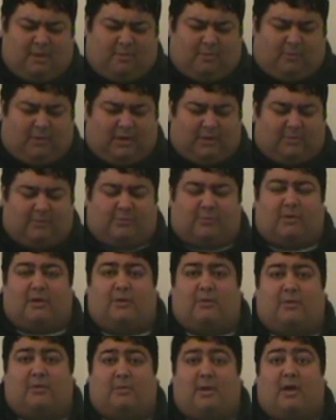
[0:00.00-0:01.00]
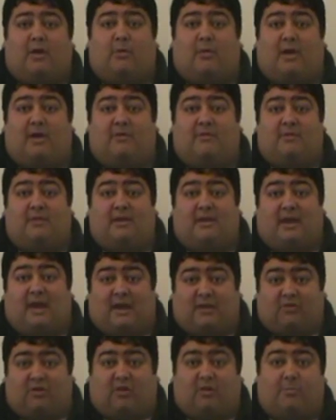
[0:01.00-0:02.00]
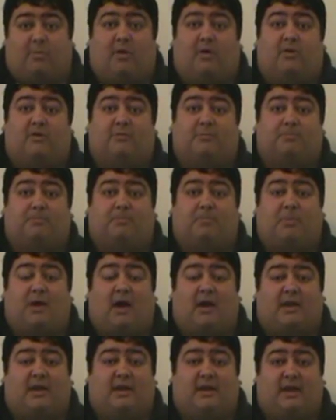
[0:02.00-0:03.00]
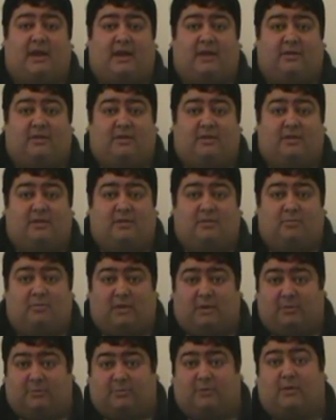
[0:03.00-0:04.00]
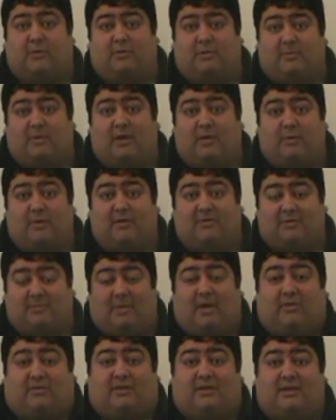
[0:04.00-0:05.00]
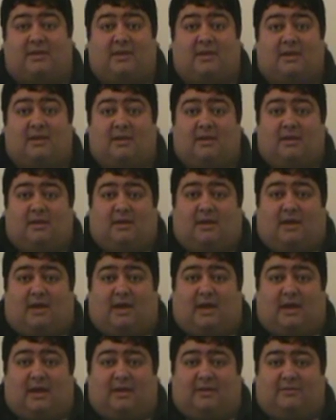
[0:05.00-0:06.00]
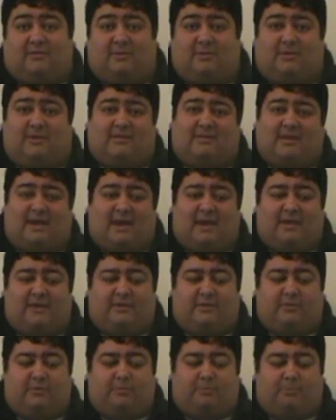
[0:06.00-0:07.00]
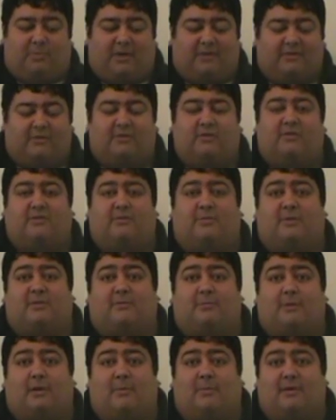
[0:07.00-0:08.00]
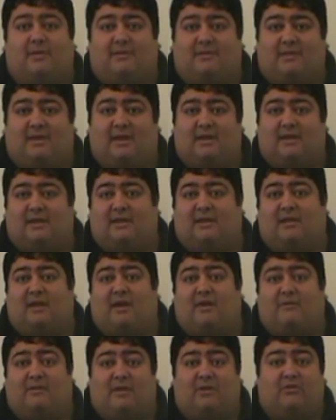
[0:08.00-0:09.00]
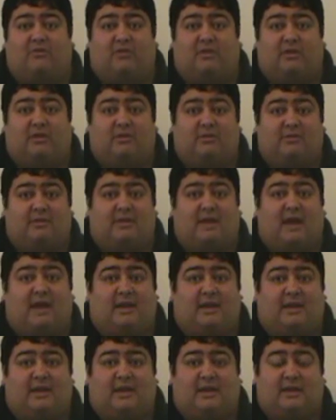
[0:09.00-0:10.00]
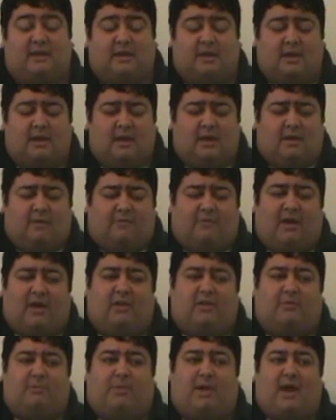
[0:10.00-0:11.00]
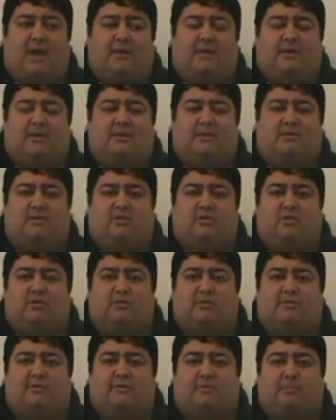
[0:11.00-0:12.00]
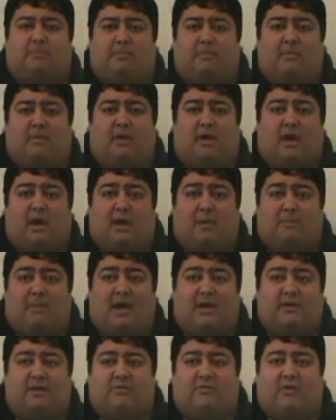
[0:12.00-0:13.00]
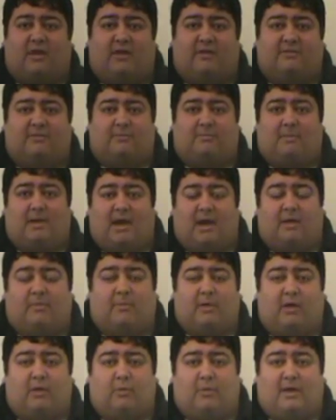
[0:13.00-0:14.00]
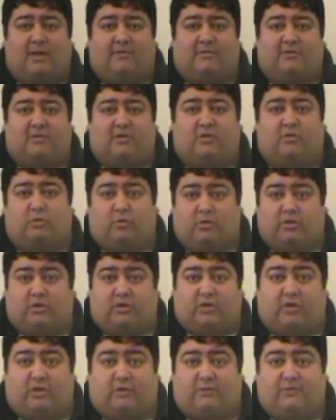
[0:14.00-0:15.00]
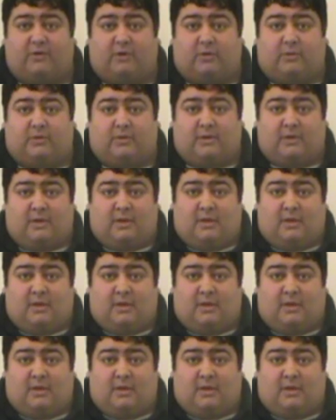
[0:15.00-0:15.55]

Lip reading: when he was working with a microwave, he had a chocolate bar in his pocket, and when he was working with the microwaves, it melted. So he decided to basically do some experiments, and eventually, using that, he filed a patent to use magnetrons and microwaves in order to cook food.